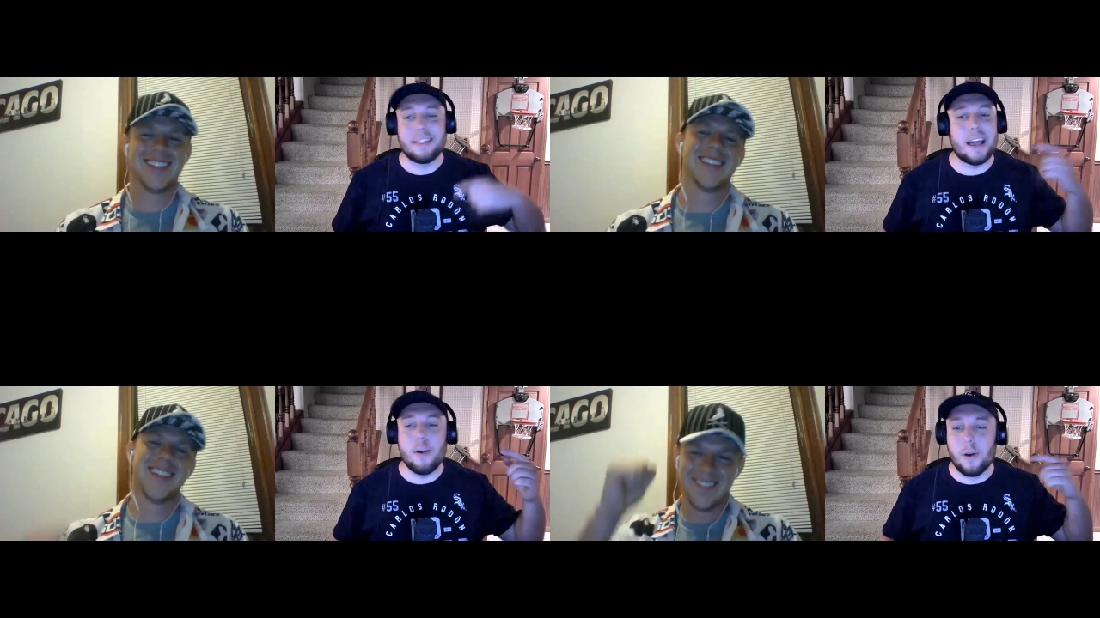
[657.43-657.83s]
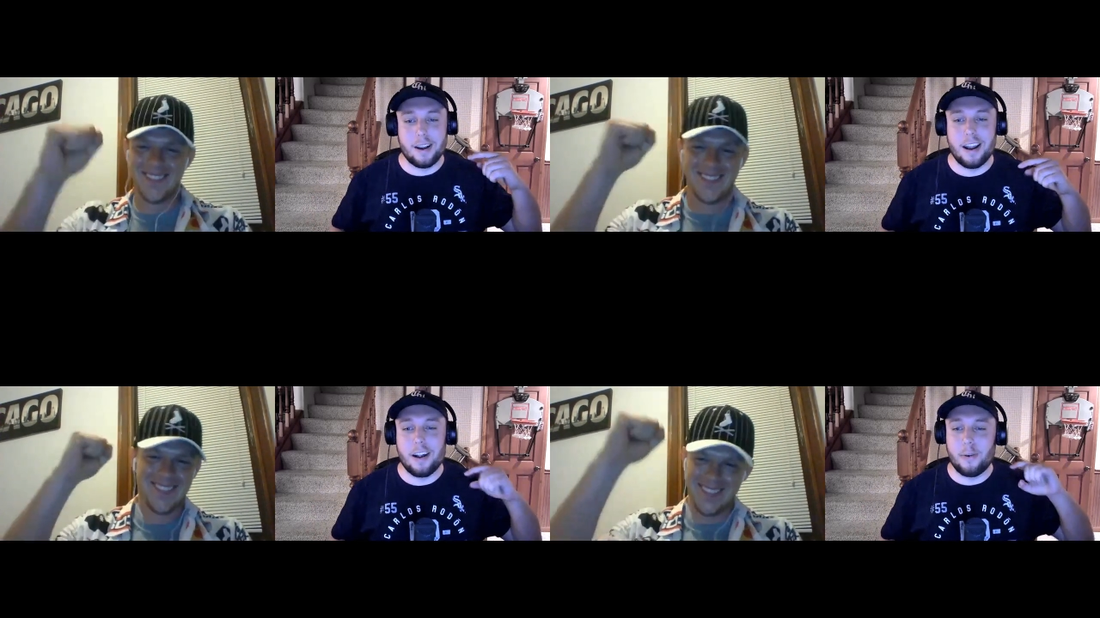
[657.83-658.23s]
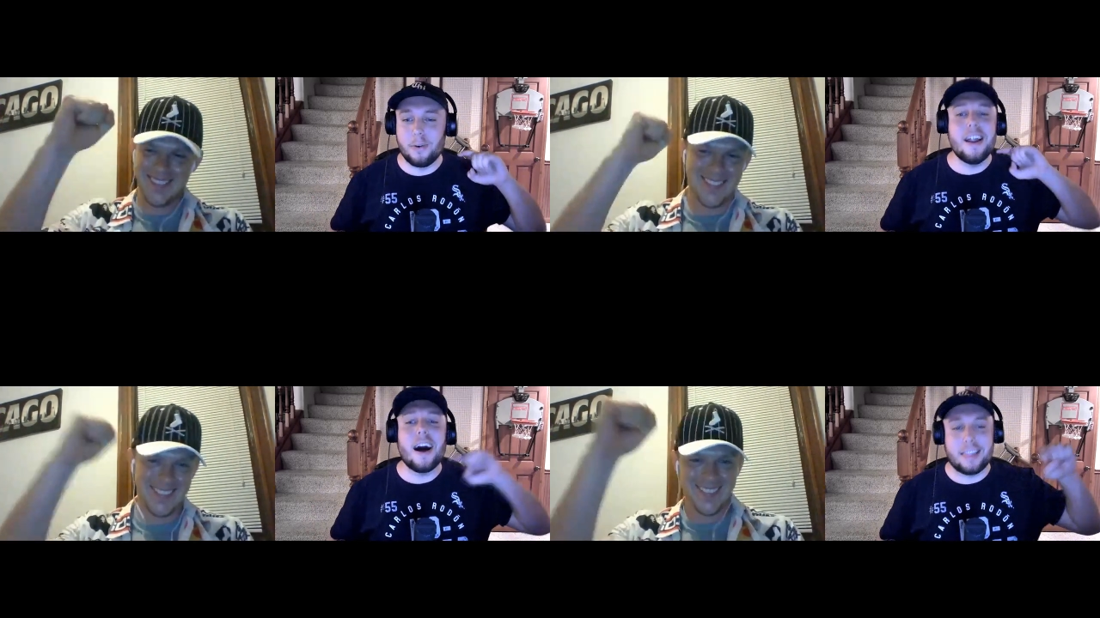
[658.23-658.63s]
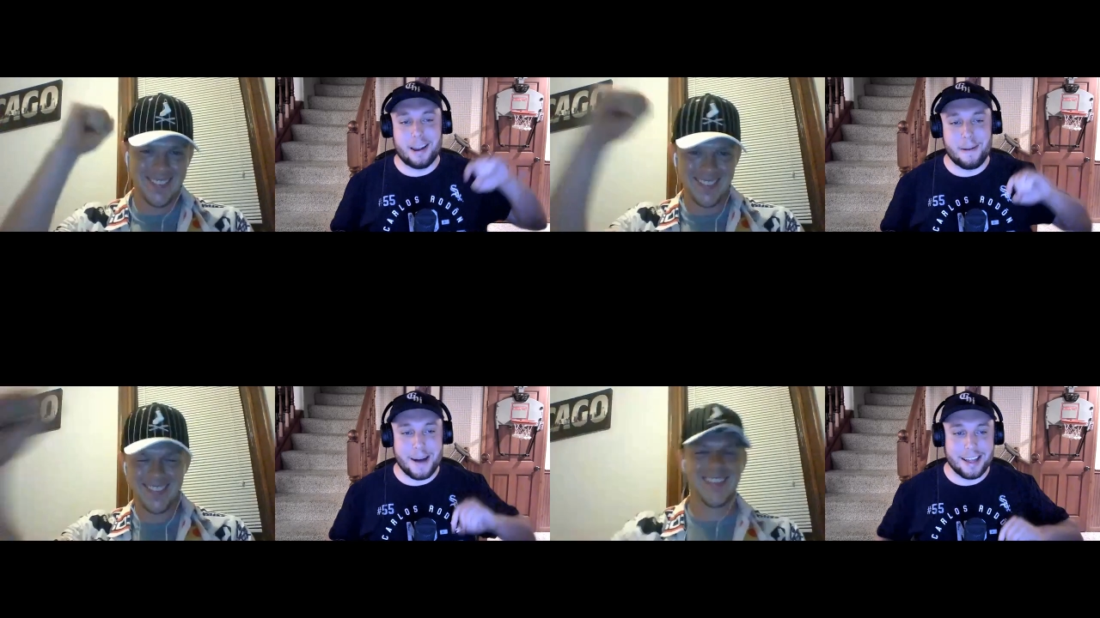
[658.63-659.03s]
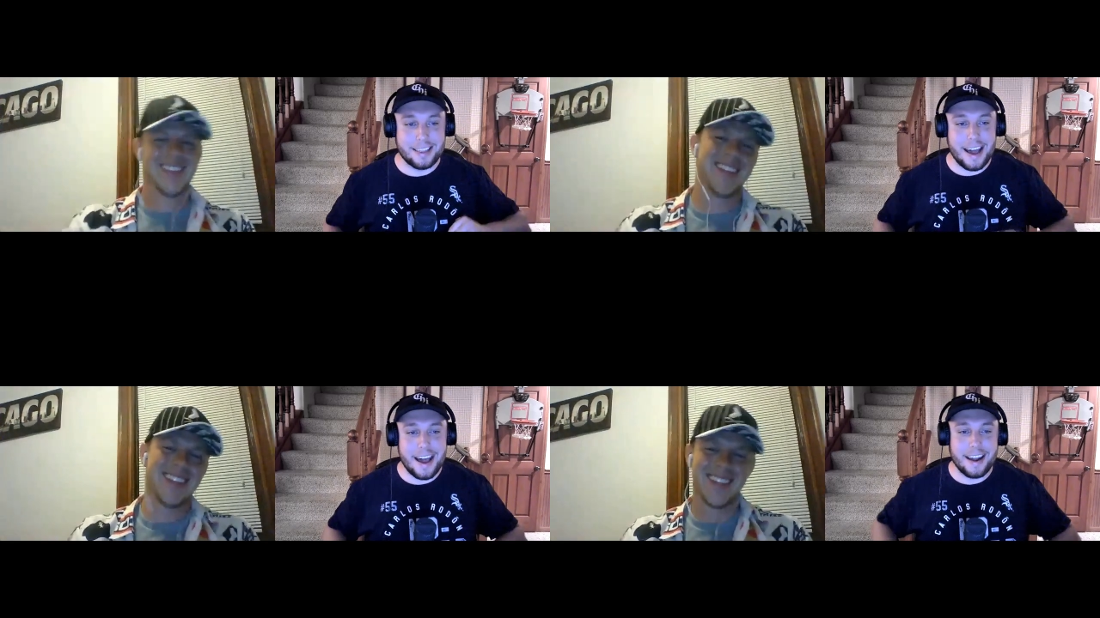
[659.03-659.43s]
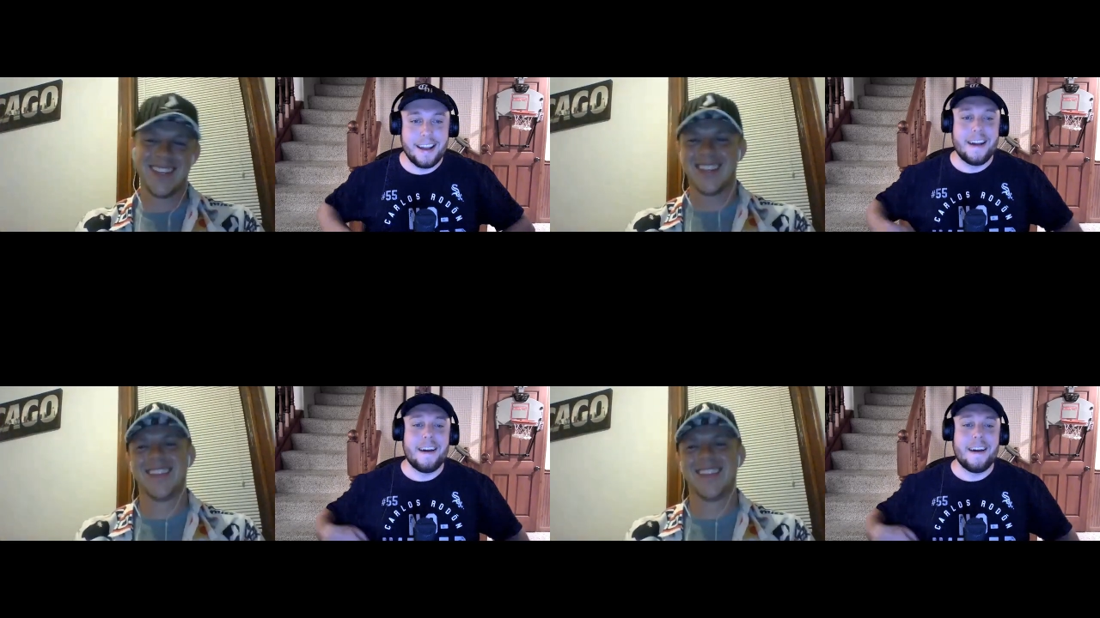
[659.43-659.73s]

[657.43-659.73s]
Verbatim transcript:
Speaker 1: They wouldn't know nothing about that.